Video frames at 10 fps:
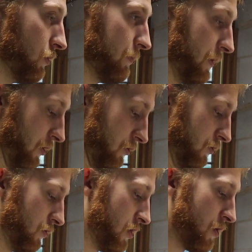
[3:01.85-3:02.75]

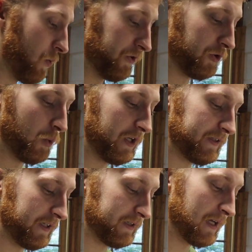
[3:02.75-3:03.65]
mineral was
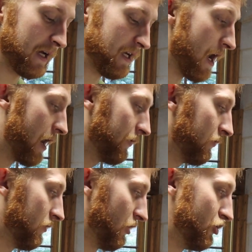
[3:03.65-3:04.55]
$26.99.
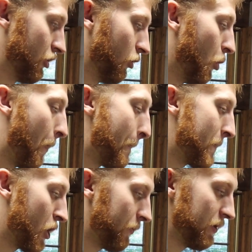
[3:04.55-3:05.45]
The general
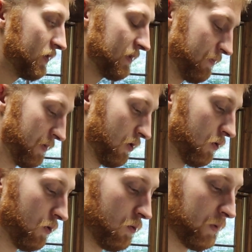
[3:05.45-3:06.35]
purpose
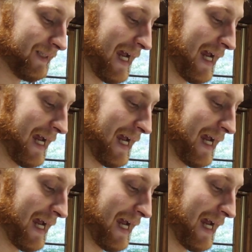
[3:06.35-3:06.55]
mineral was